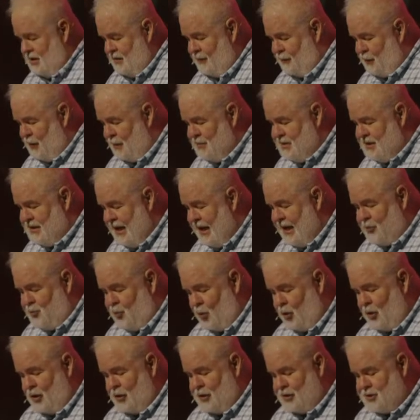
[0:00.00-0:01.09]
from dead
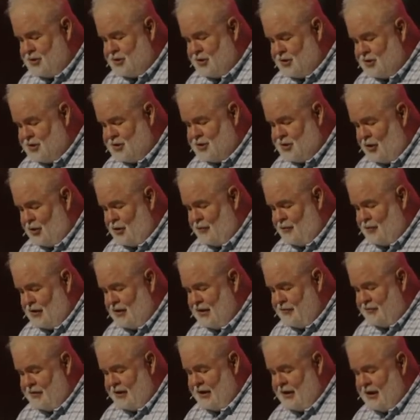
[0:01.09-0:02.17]
works to serve the
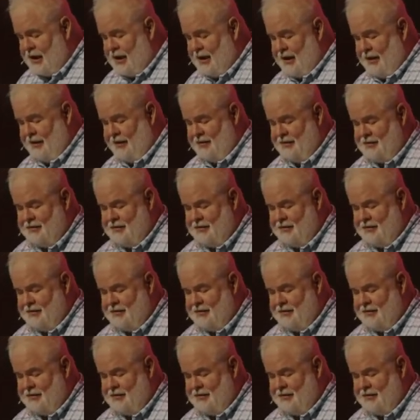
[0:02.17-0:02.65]
living God?